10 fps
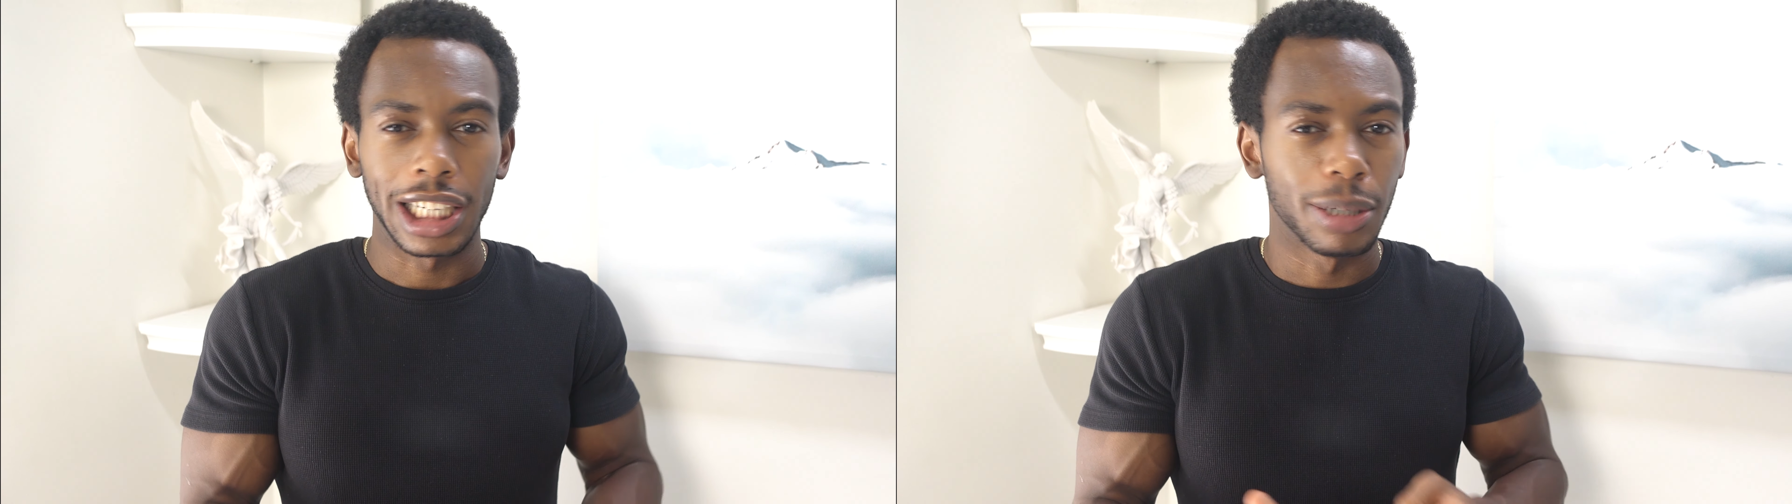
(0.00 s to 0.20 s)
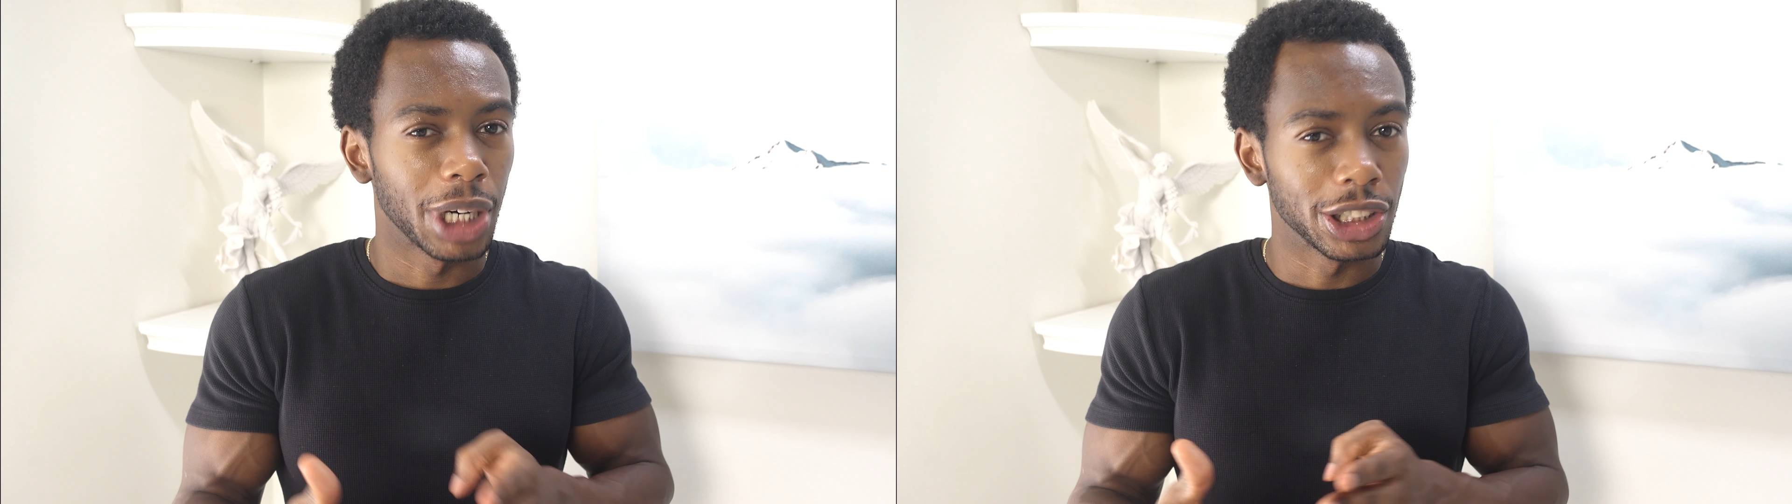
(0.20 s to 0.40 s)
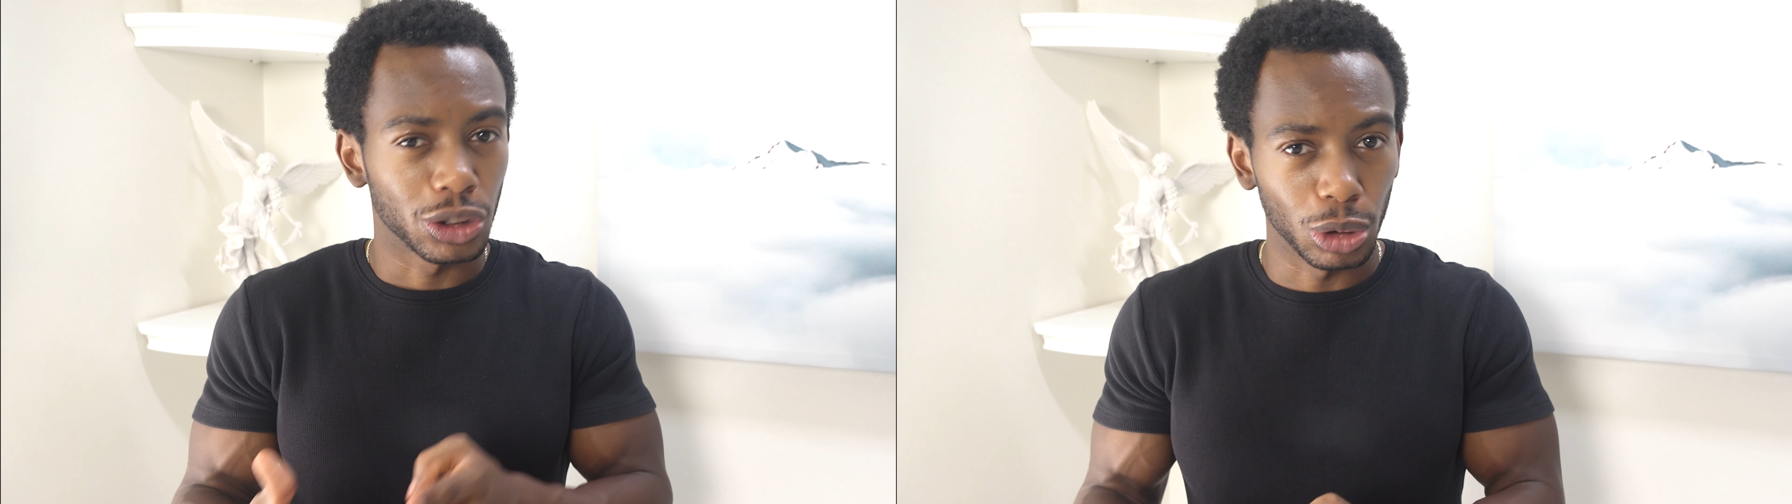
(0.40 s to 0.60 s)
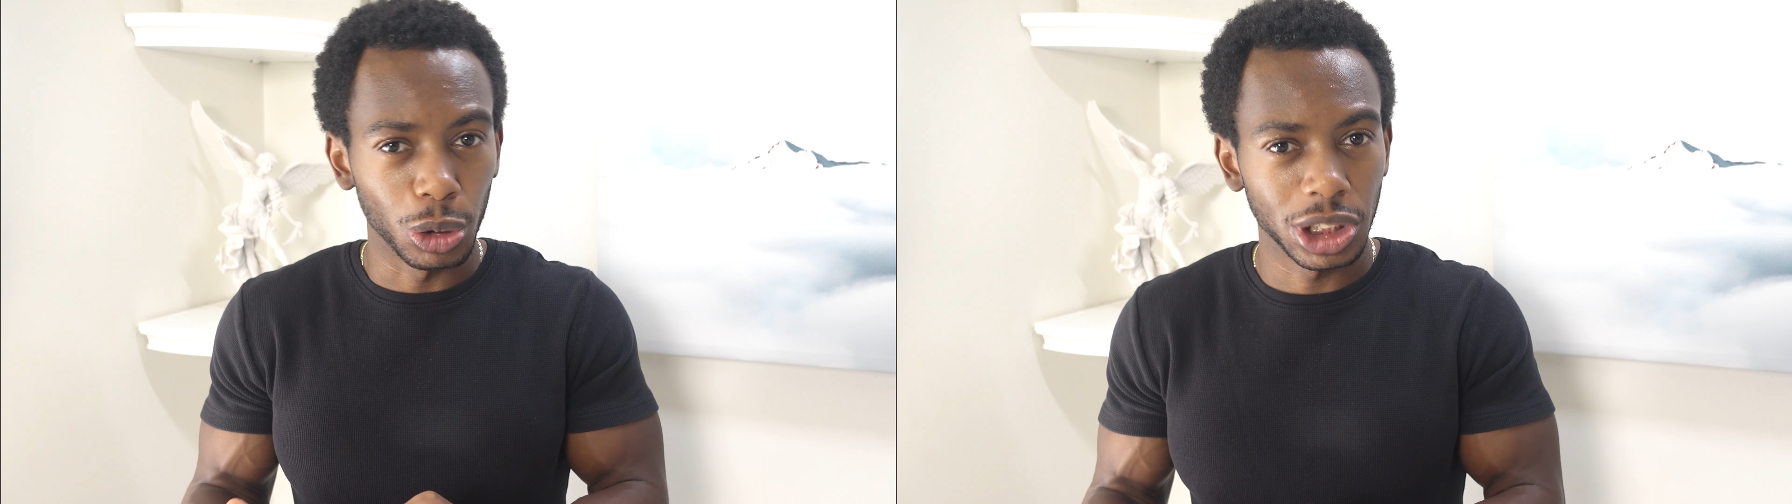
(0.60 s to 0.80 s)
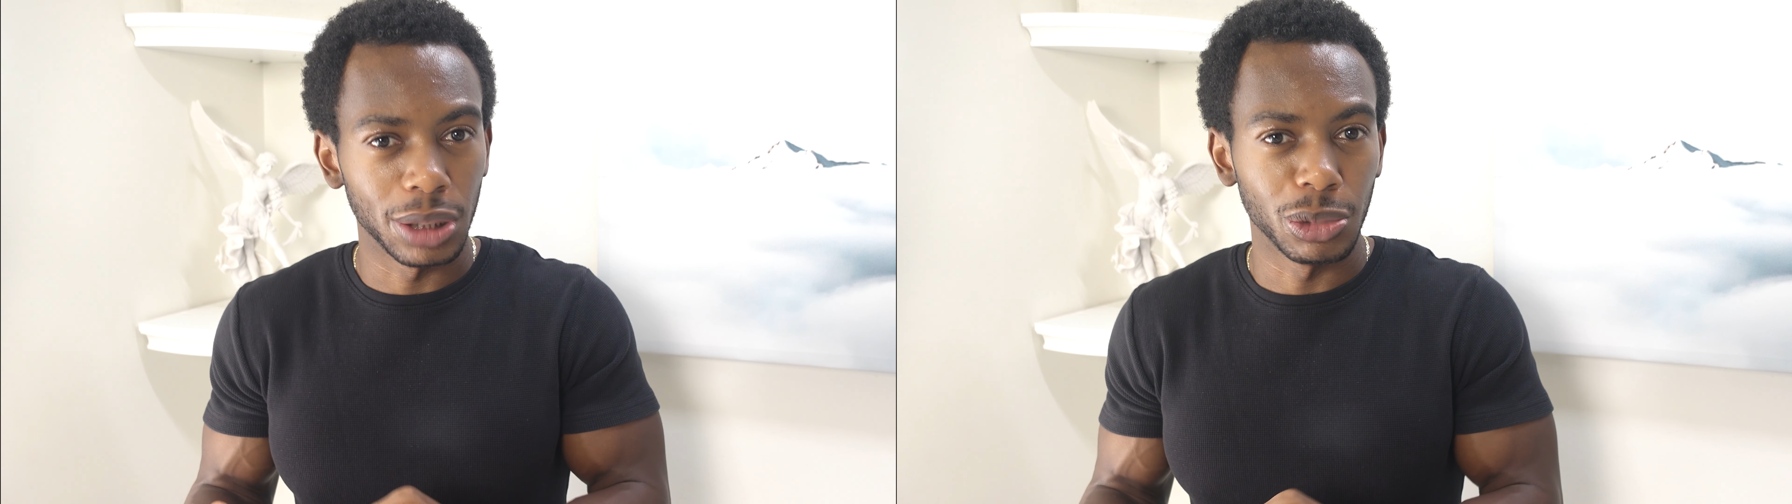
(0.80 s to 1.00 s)
combines
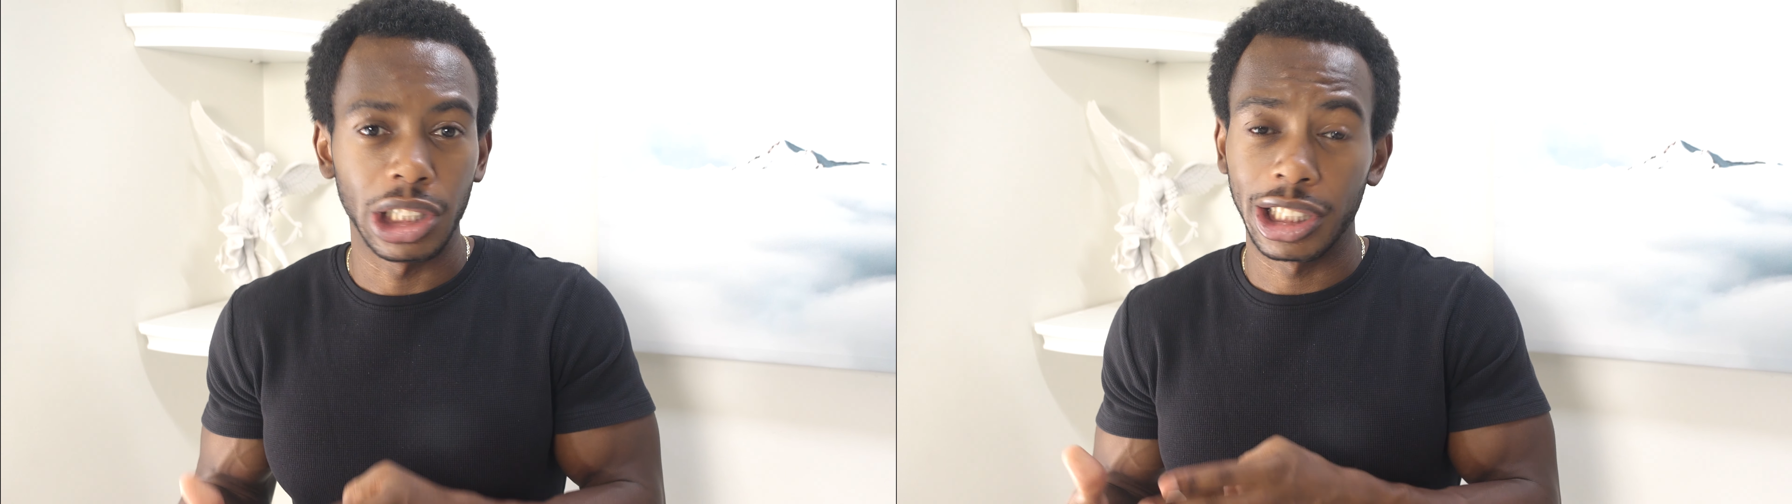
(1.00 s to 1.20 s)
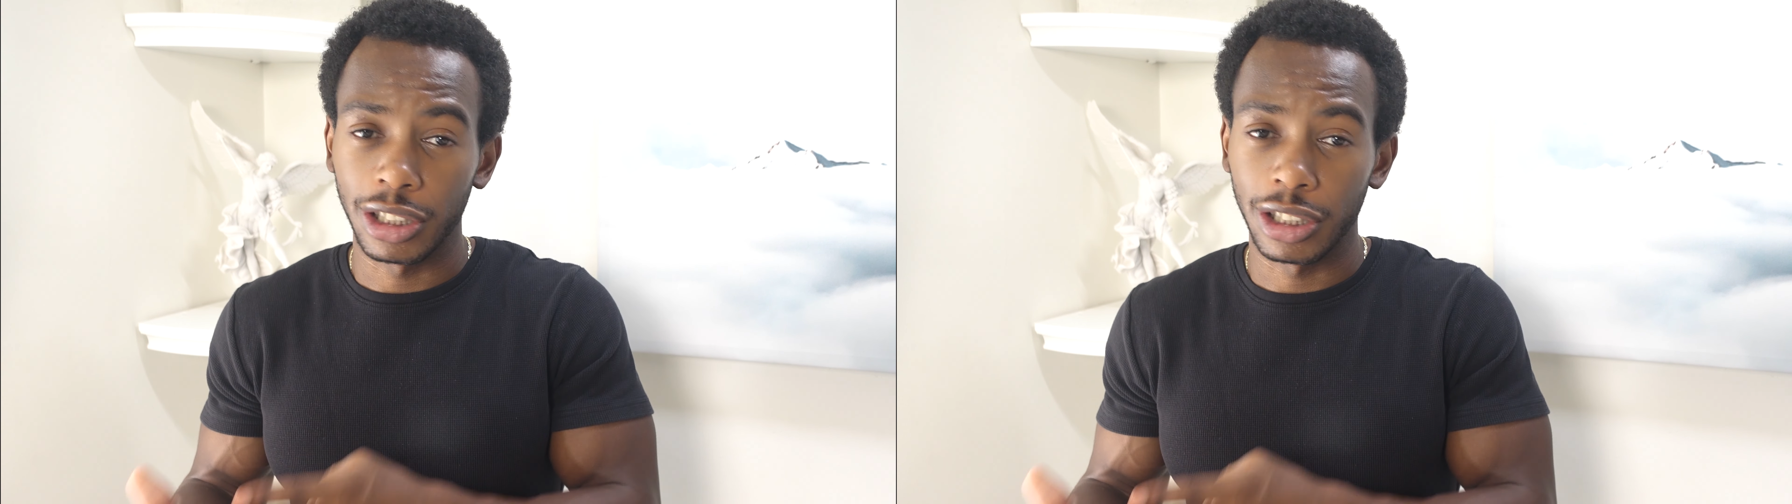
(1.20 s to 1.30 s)
growth stimulating